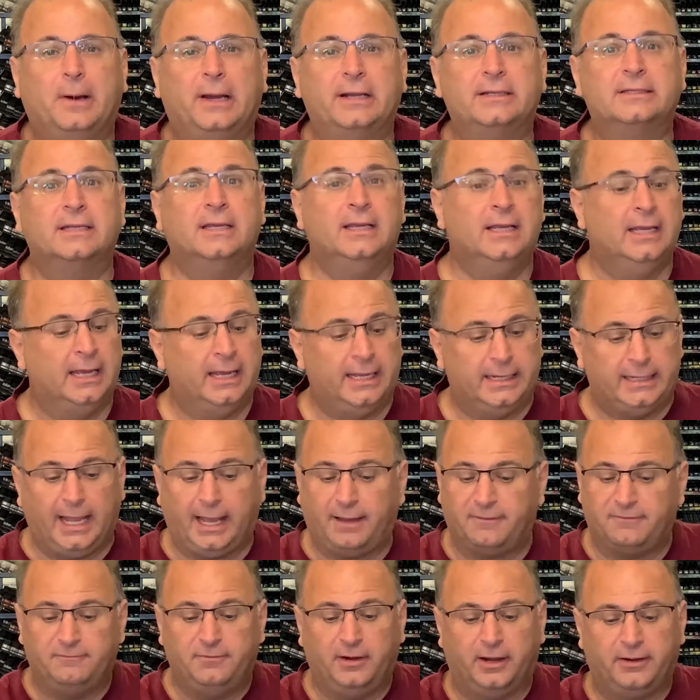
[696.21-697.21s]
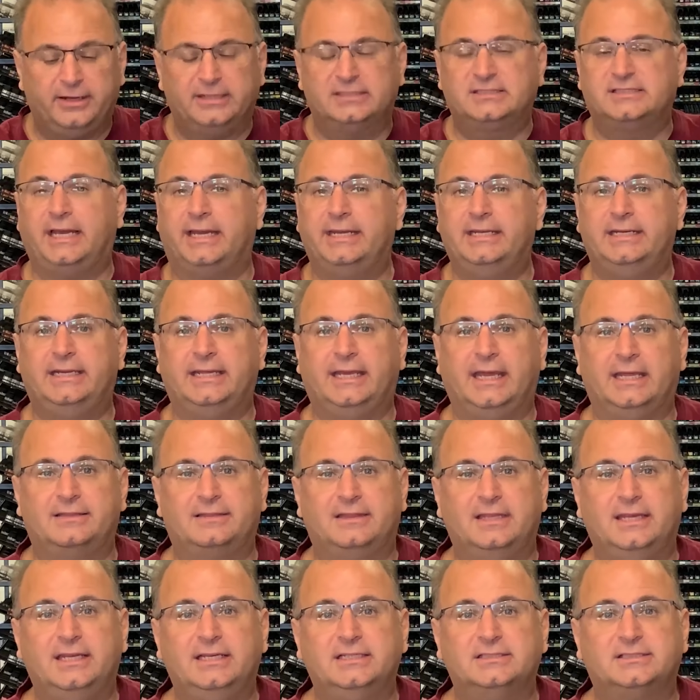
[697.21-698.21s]
But yeah, very excited to
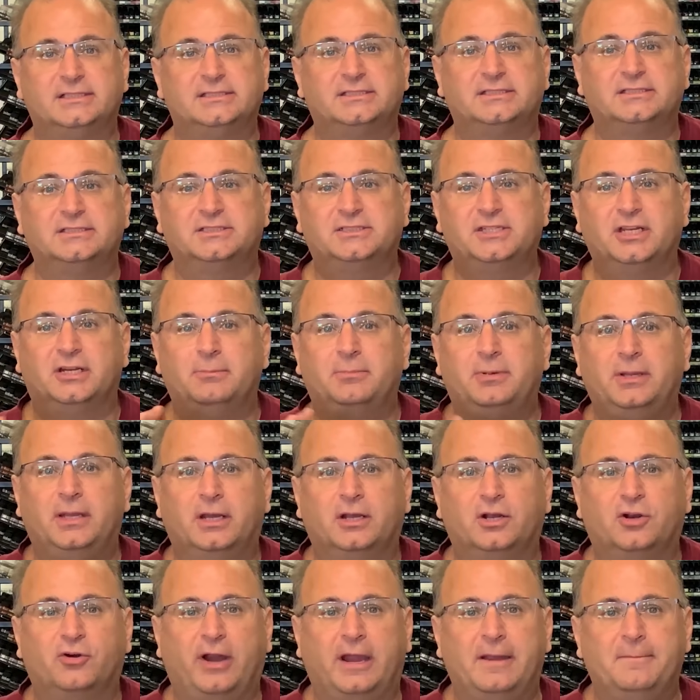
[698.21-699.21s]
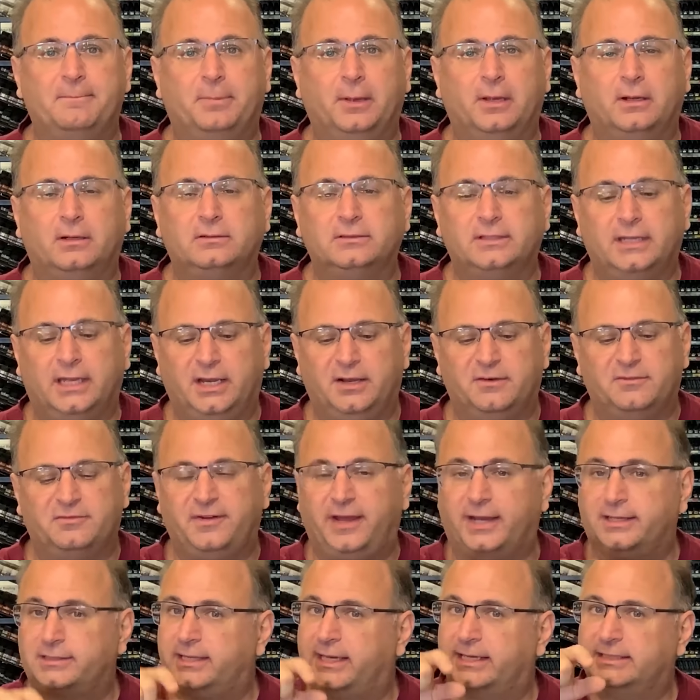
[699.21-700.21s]
get these. This is going to be a great build. And in
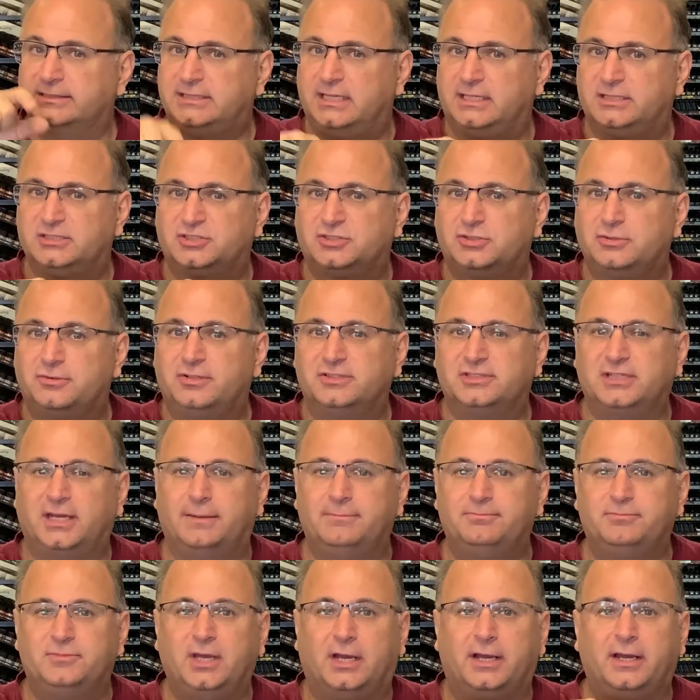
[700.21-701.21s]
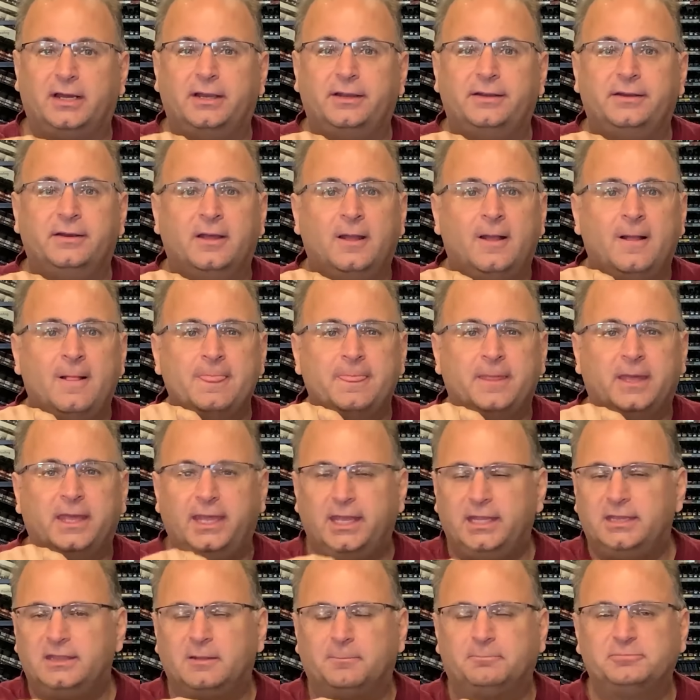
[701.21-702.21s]
fact, like I said, as soon as I'm done
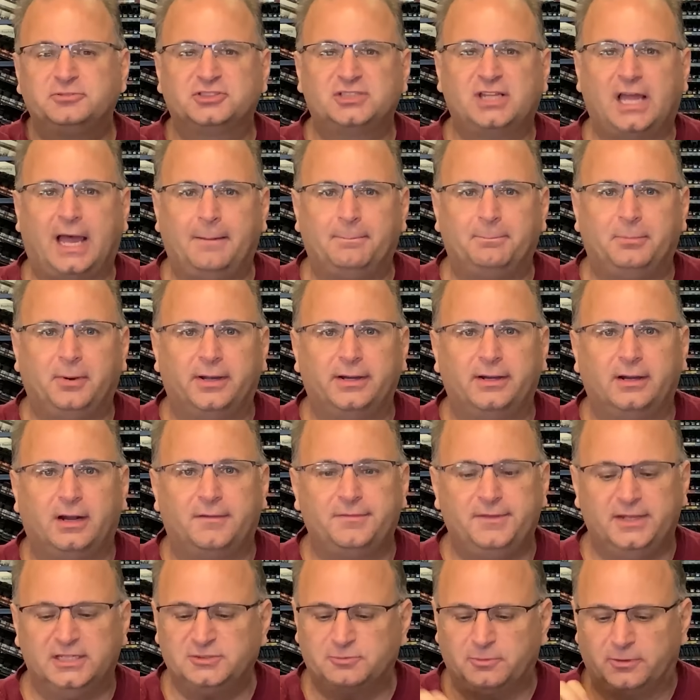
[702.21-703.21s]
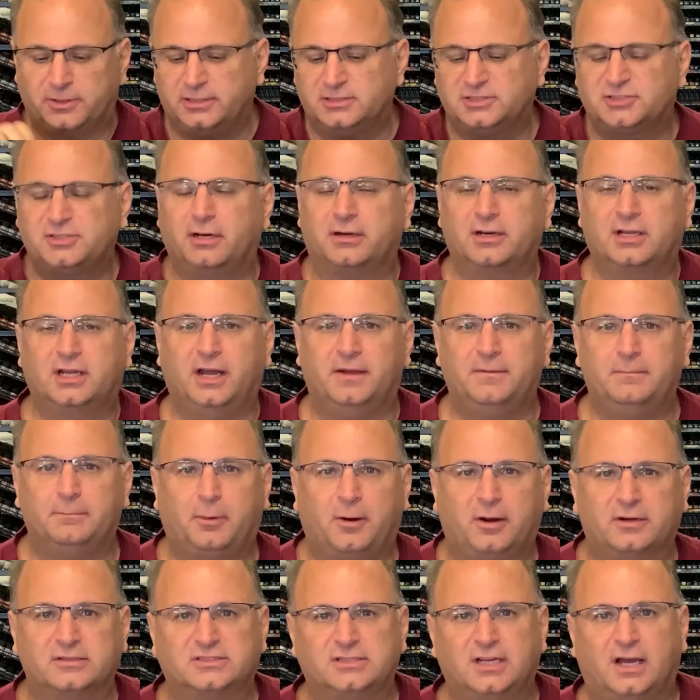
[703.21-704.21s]
hitting the stop button on this. We're going to start cutting
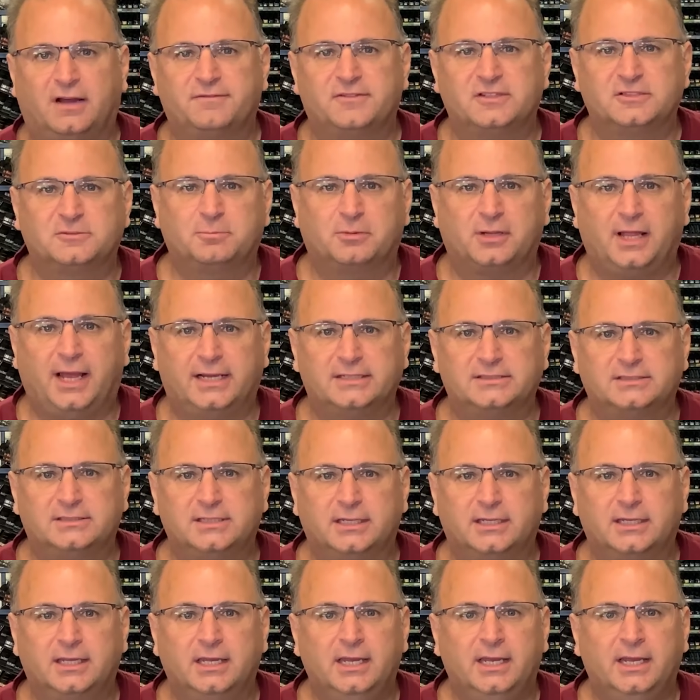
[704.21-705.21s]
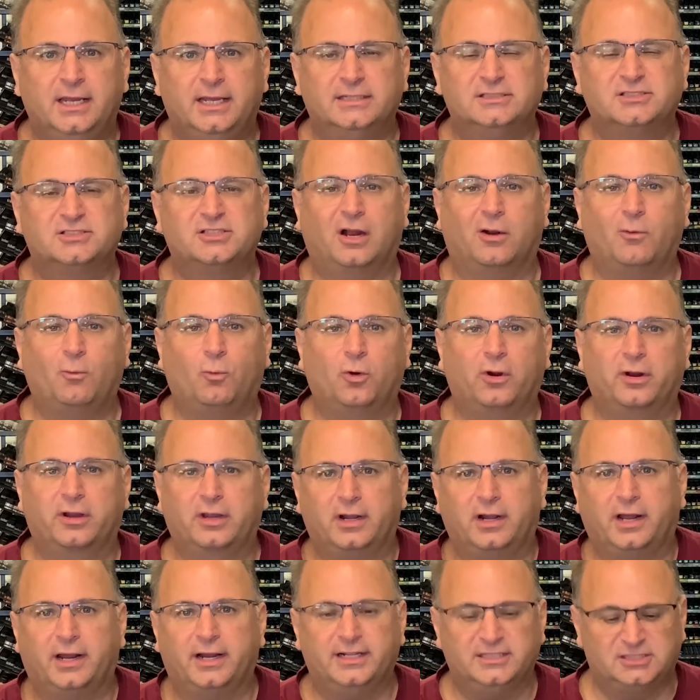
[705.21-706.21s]
parts off this plastic and start
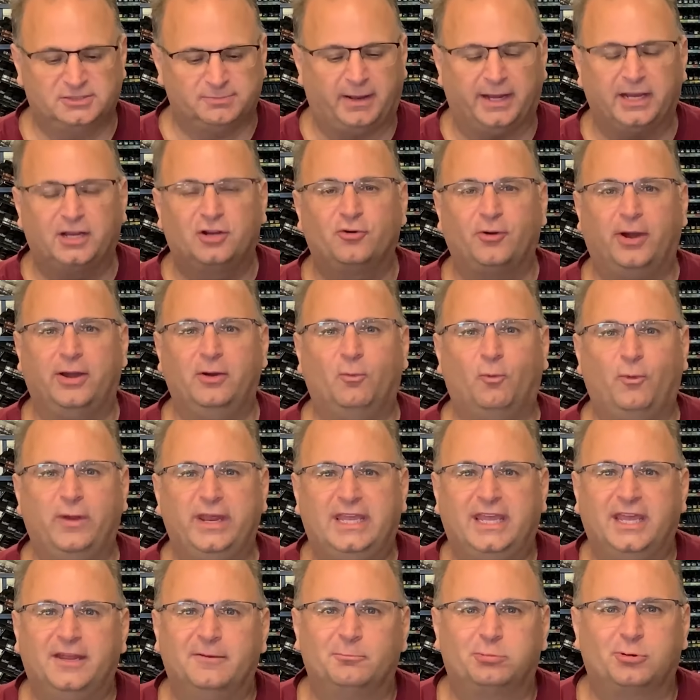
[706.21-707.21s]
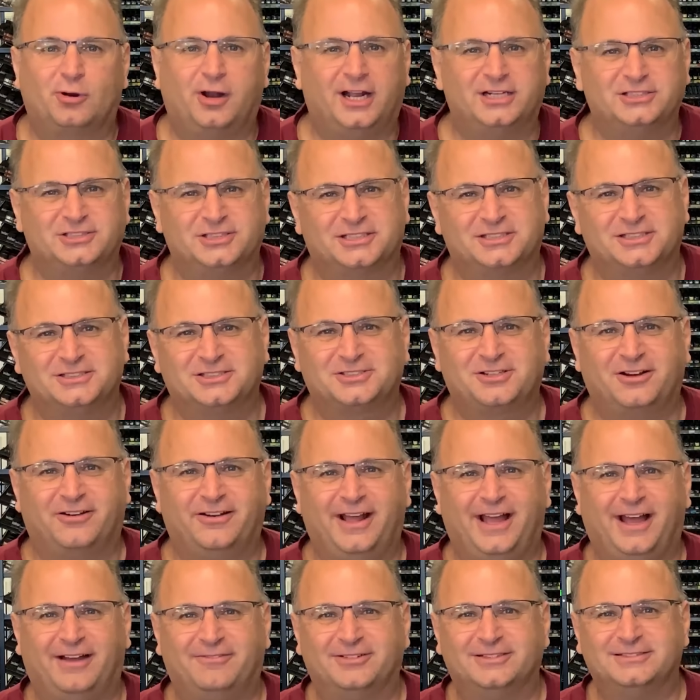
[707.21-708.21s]
working on it. It's my great weekend project to
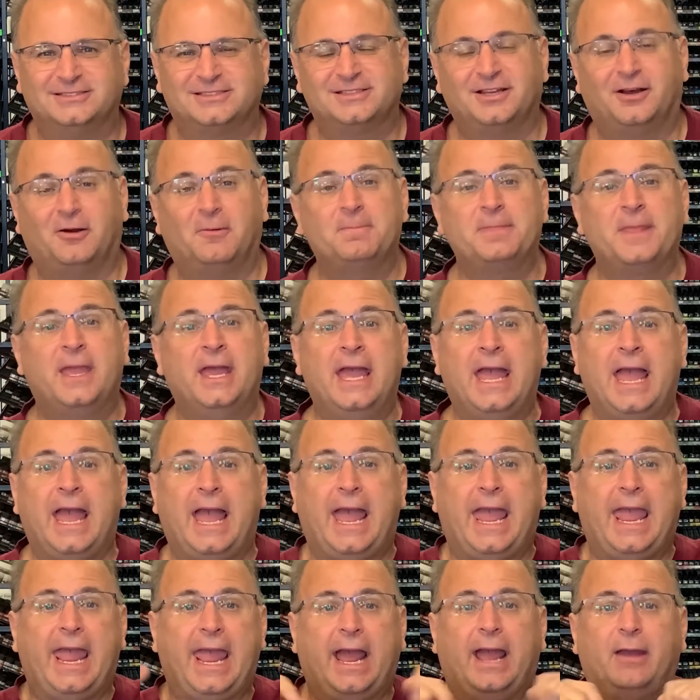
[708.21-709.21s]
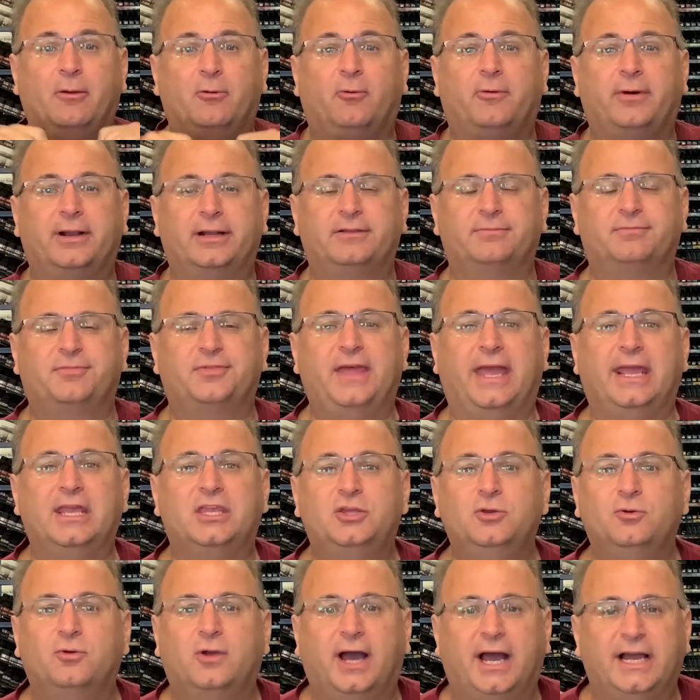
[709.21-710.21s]
start having. So I want to
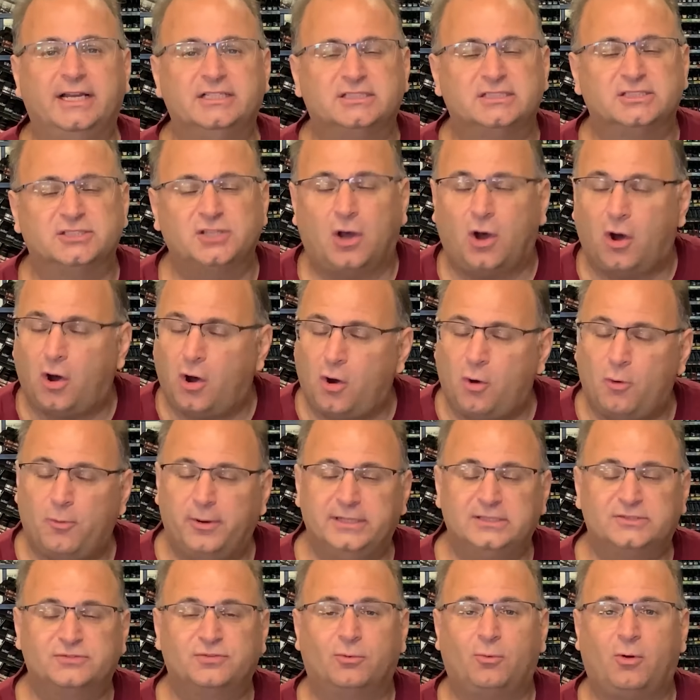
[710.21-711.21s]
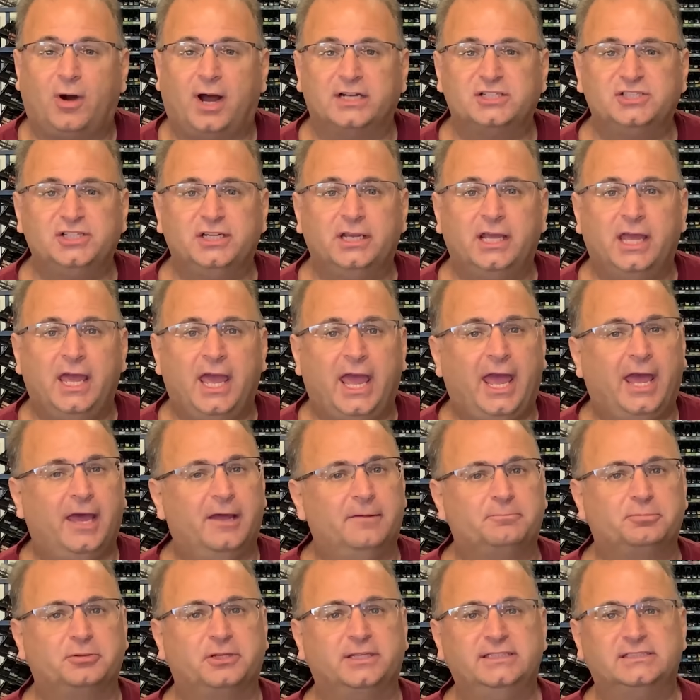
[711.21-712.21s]
thank you guys as always for watching
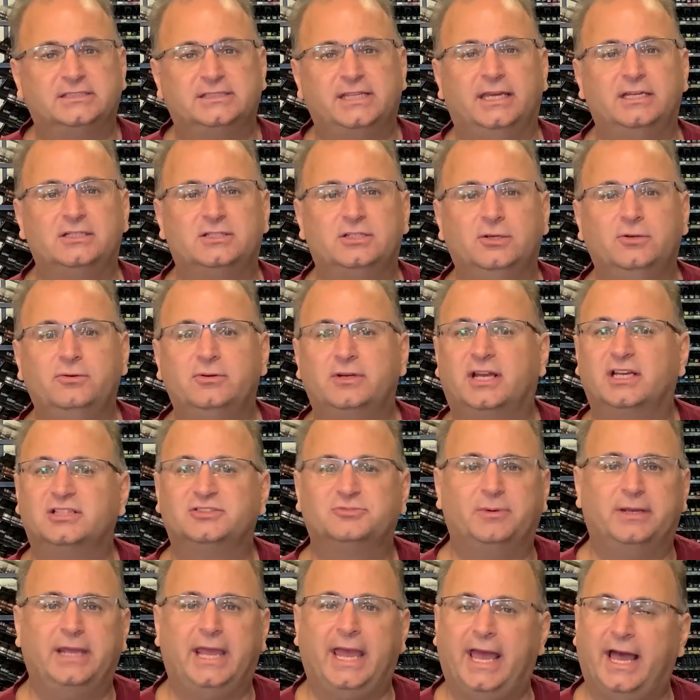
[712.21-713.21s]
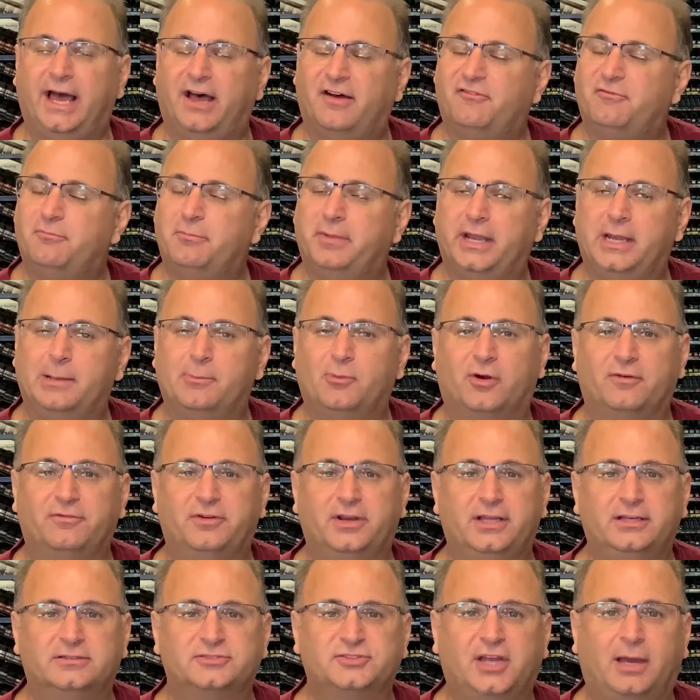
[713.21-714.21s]
and please stay tuned because we have many more
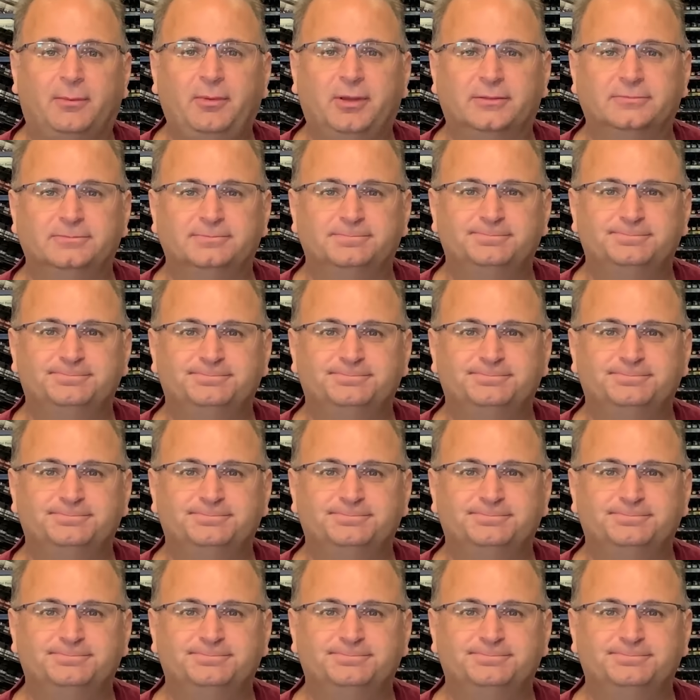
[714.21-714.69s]
videos coming.